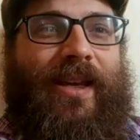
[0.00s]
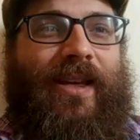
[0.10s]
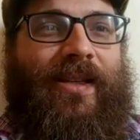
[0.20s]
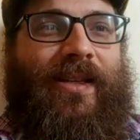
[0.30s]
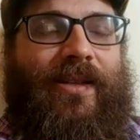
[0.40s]

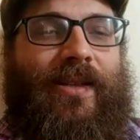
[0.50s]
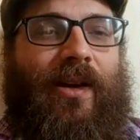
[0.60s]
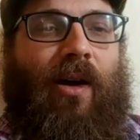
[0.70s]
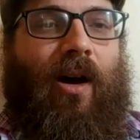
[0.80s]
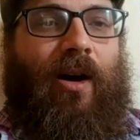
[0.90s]
is
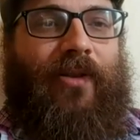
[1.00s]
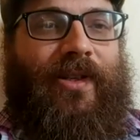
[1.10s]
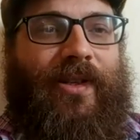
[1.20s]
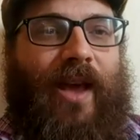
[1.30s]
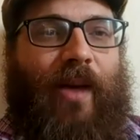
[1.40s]
to
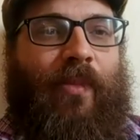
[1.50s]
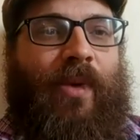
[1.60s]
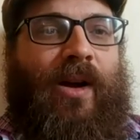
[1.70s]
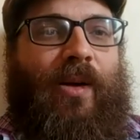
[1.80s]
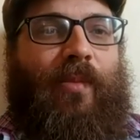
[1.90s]
harvest them
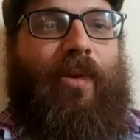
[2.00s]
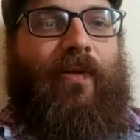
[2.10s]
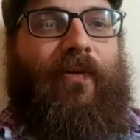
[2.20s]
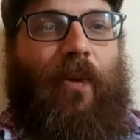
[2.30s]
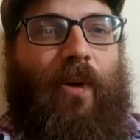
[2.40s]

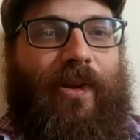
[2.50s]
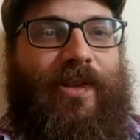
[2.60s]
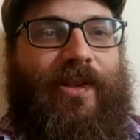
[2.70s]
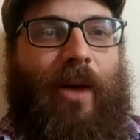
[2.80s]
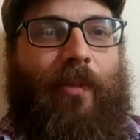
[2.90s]
before the
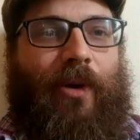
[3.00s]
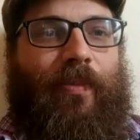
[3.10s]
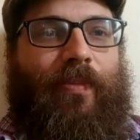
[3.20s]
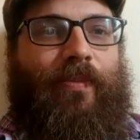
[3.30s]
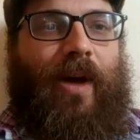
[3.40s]
summer
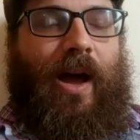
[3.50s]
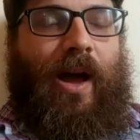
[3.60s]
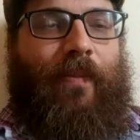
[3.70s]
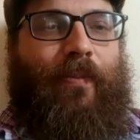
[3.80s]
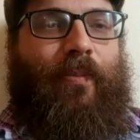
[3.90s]

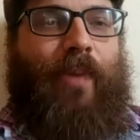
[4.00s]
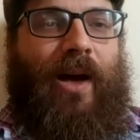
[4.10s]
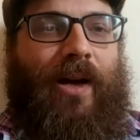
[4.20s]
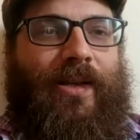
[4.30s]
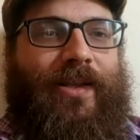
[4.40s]
uh,
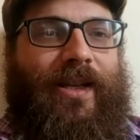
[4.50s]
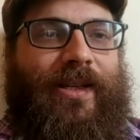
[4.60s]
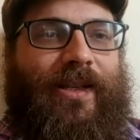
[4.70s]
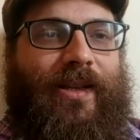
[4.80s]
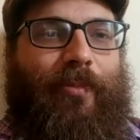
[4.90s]
bug
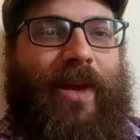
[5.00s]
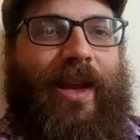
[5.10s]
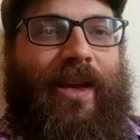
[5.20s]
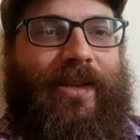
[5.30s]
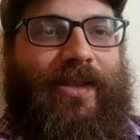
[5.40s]
season
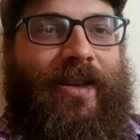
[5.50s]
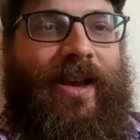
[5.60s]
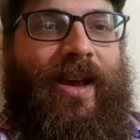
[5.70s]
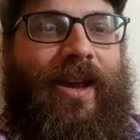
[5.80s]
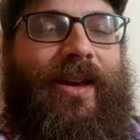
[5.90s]
peaks,
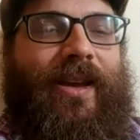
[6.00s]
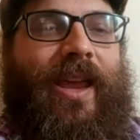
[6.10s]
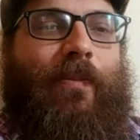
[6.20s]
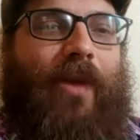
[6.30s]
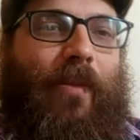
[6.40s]

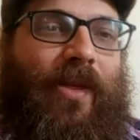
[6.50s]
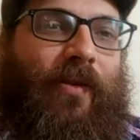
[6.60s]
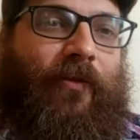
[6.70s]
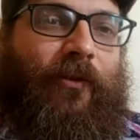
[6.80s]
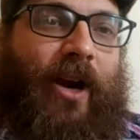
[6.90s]
keep them in the
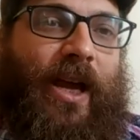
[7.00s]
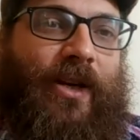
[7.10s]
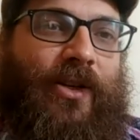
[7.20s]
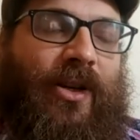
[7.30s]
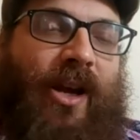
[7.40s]

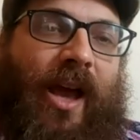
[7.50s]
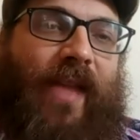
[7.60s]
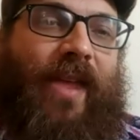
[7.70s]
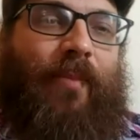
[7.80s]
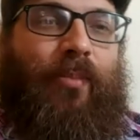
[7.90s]
fridge,
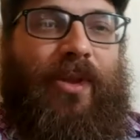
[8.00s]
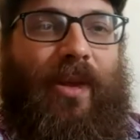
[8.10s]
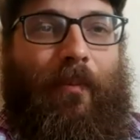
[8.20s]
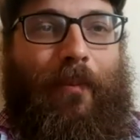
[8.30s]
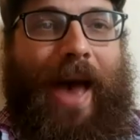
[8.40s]
and then put
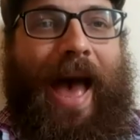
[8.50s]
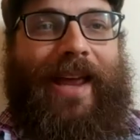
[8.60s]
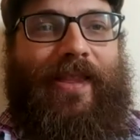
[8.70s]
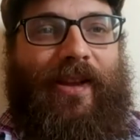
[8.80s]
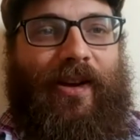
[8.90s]
them back
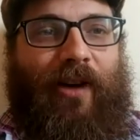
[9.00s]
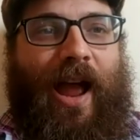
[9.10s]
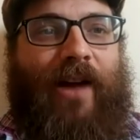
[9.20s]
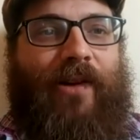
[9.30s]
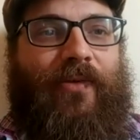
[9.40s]
in the
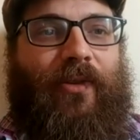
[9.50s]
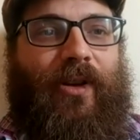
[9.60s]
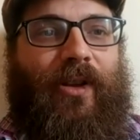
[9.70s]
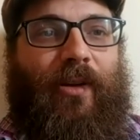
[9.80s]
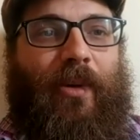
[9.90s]
ground for a
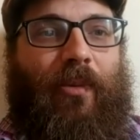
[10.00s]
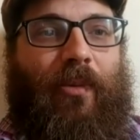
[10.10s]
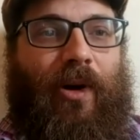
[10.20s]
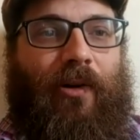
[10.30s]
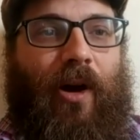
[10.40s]
little bit
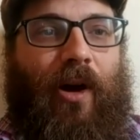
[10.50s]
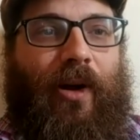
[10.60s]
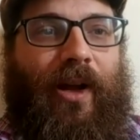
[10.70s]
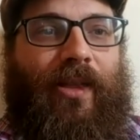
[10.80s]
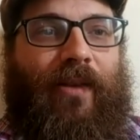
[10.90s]
more
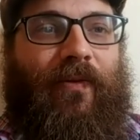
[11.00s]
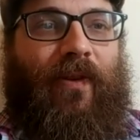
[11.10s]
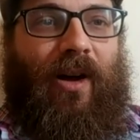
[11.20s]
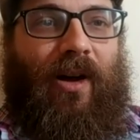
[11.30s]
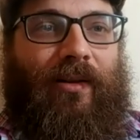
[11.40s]
growing in the
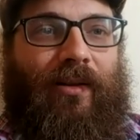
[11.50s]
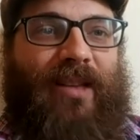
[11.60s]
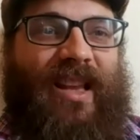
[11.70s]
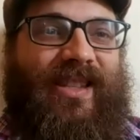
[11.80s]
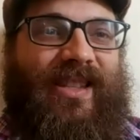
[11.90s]
fall
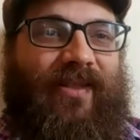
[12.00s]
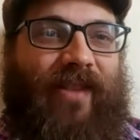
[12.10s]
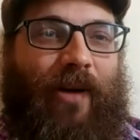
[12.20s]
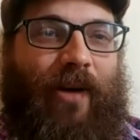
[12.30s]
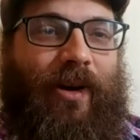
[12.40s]
and see if
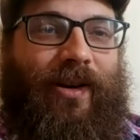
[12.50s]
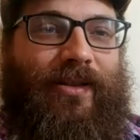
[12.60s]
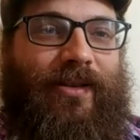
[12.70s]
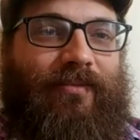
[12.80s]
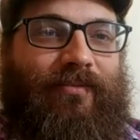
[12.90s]
that works.